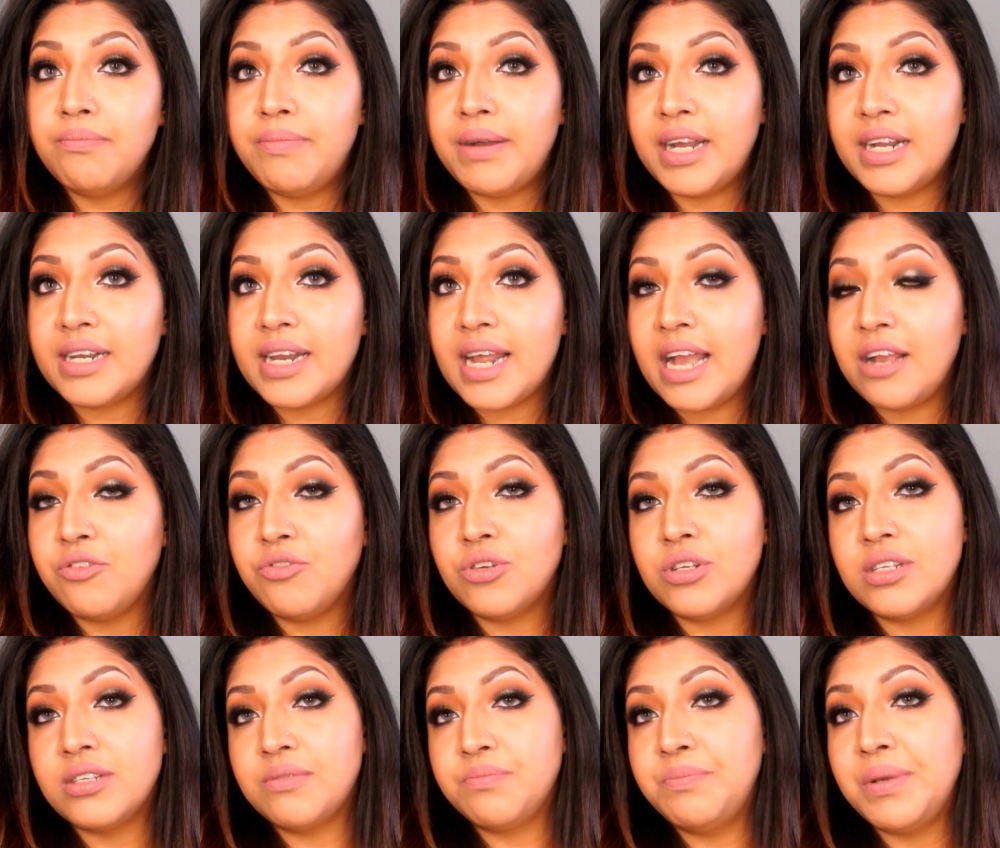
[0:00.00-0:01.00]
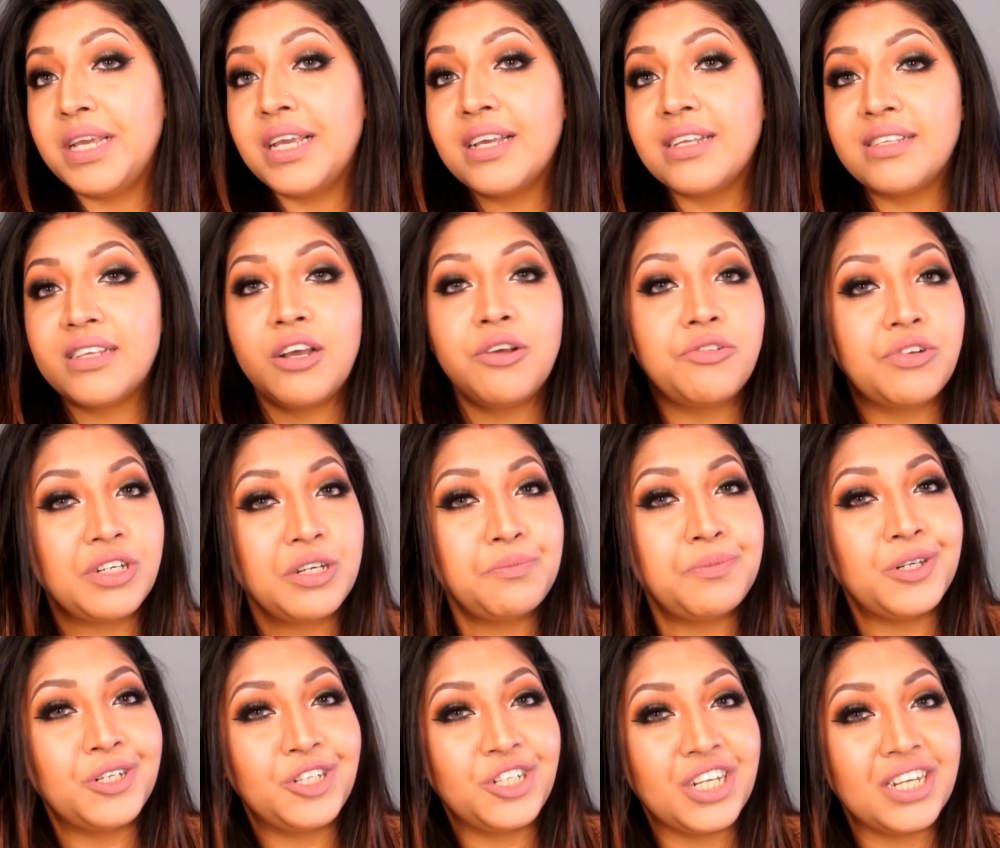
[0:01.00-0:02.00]
But because I already
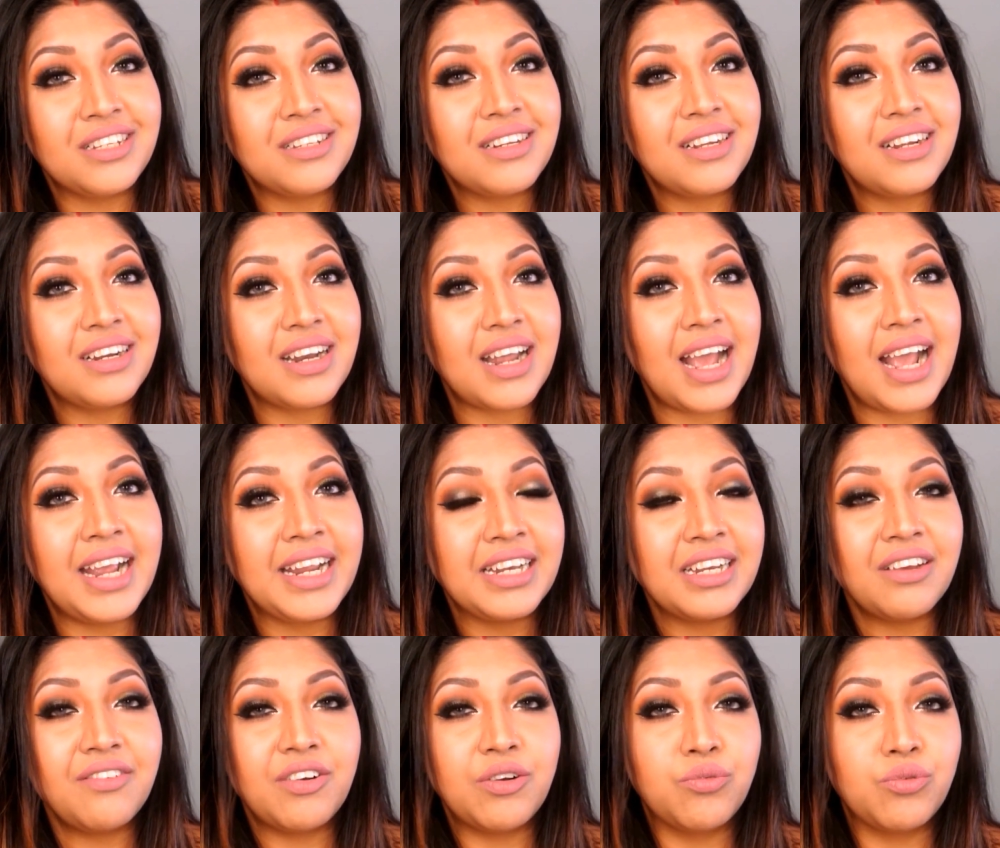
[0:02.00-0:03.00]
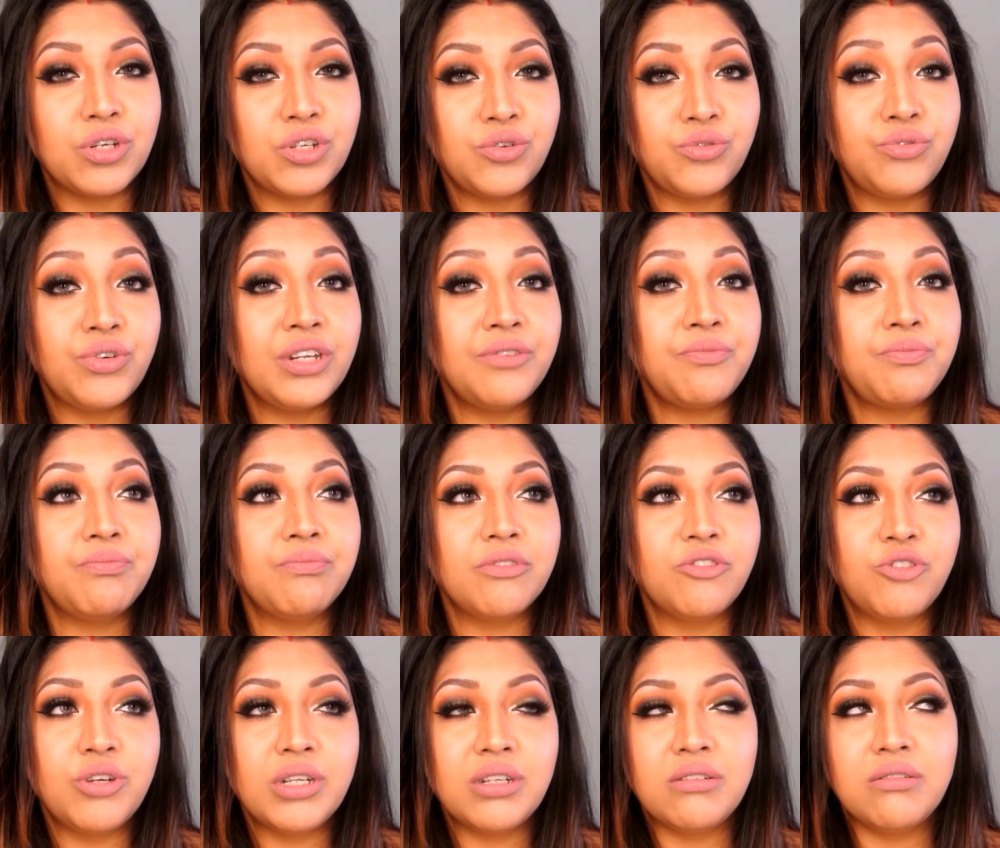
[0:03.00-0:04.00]
purchased it, I never want to
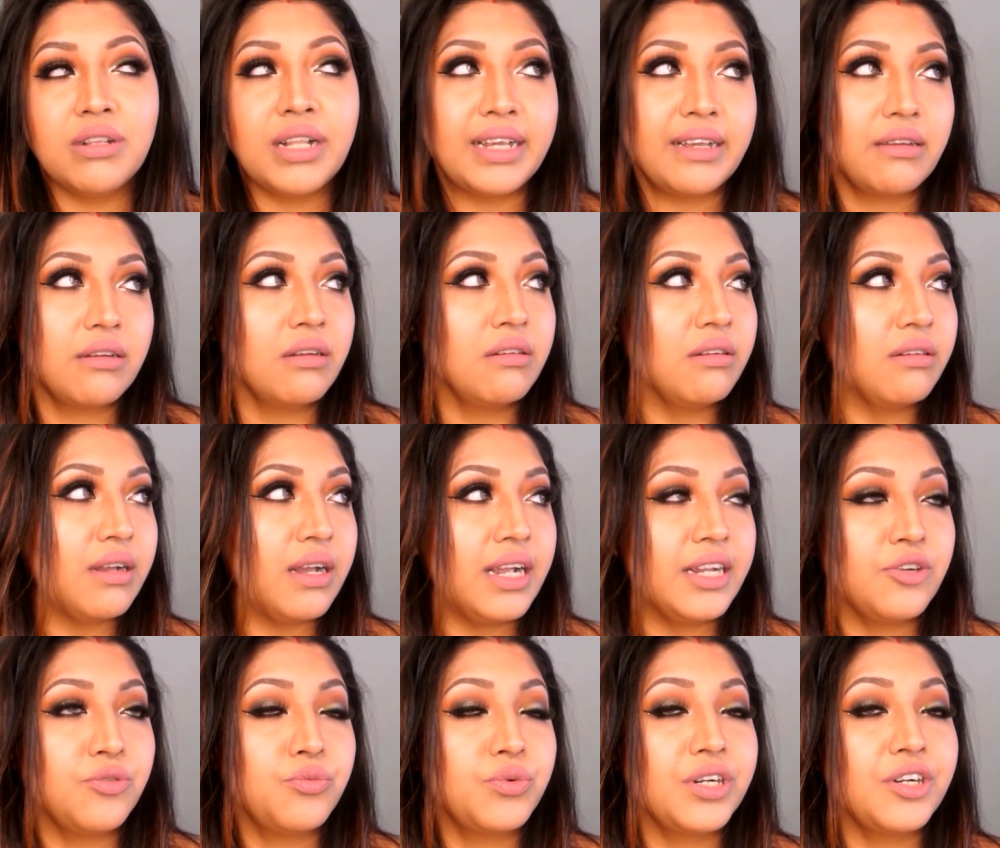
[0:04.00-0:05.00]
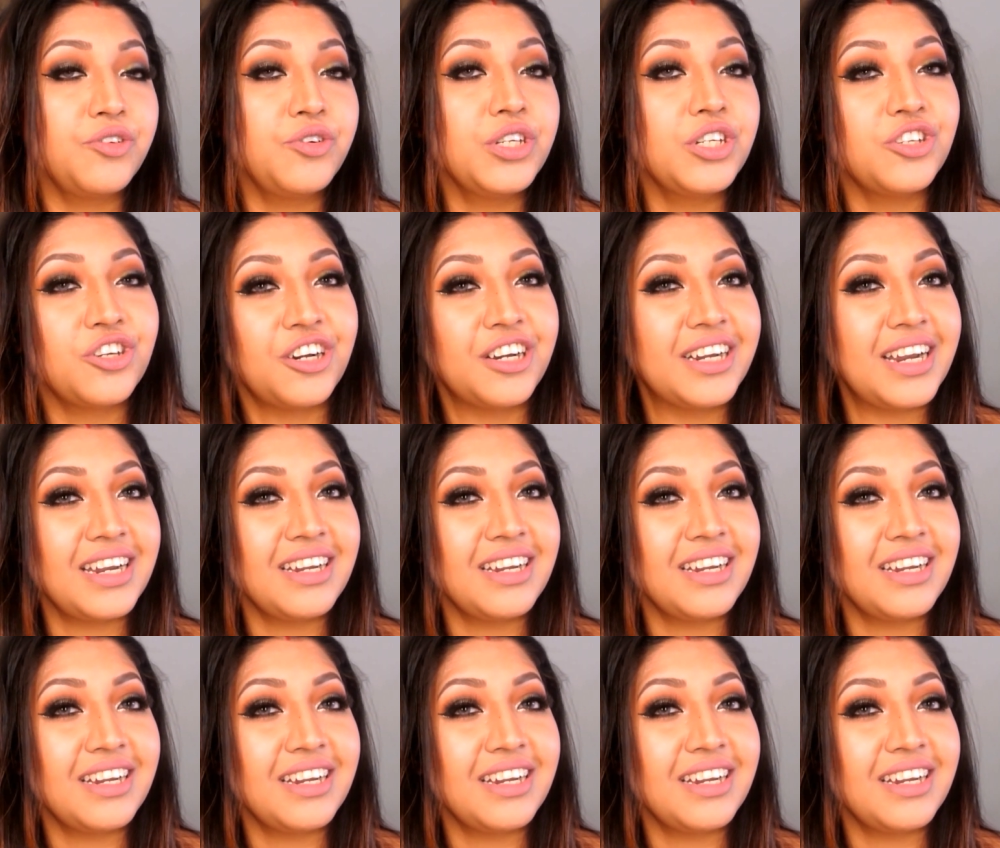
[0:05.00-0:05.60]
like, I don't want to return